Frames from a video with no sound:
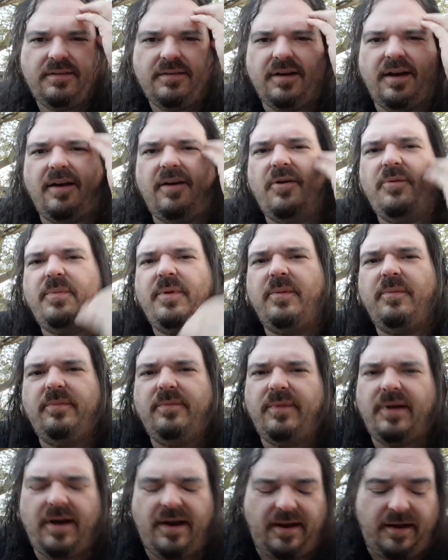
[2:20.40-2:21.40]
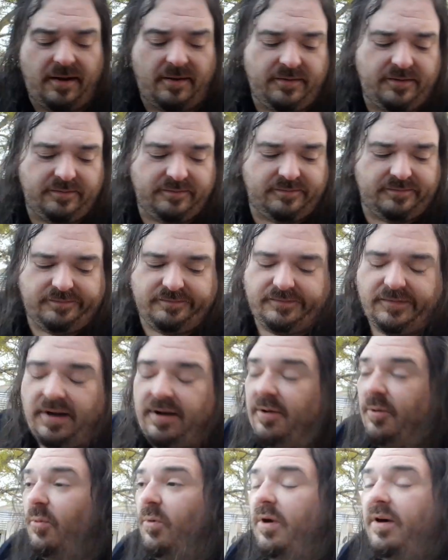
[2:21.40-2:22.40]
I hope I'm
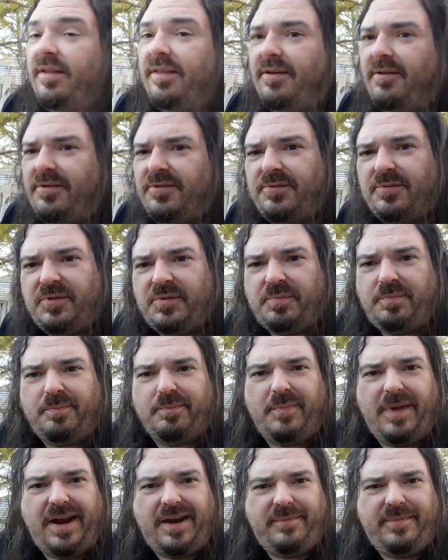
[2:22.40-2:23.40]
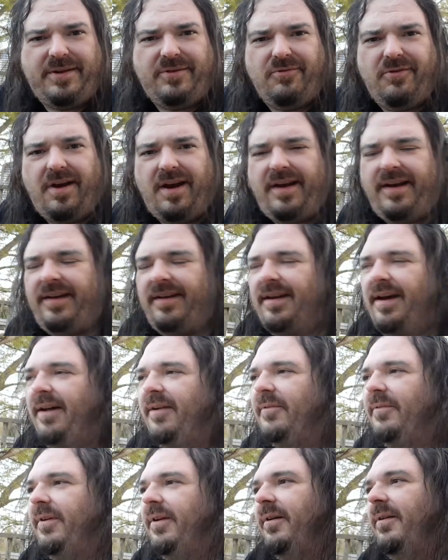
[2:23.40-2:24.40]
one of those was maybe right. I
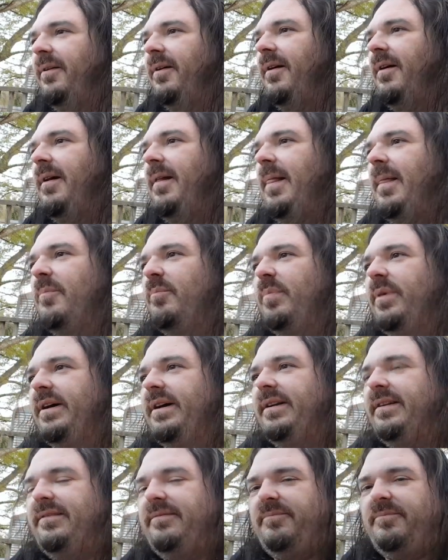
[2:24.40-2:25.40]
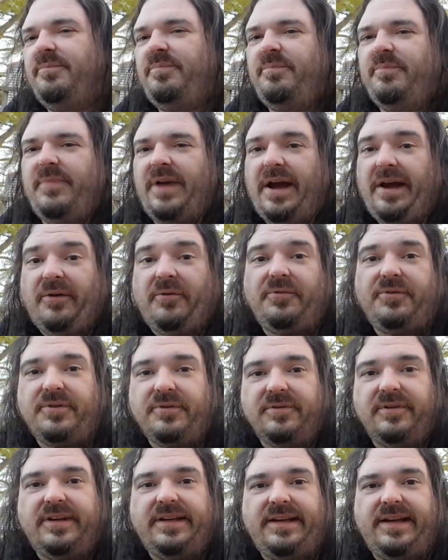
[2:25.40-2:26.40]
don't know, but
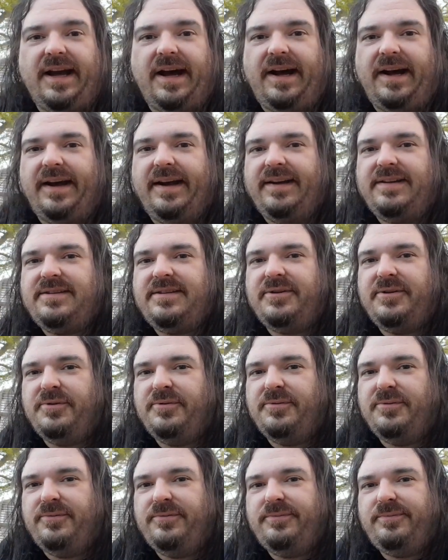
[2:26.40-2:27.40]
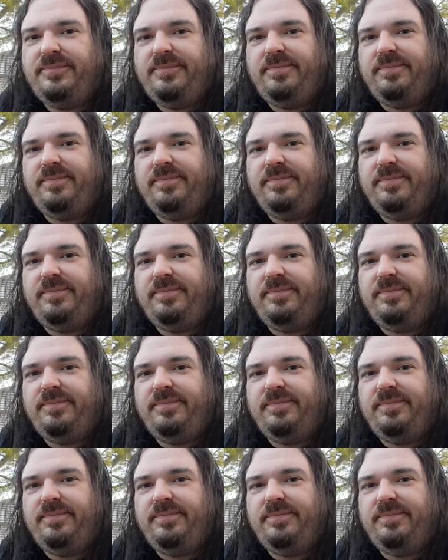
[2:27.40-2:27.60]
elderly guys who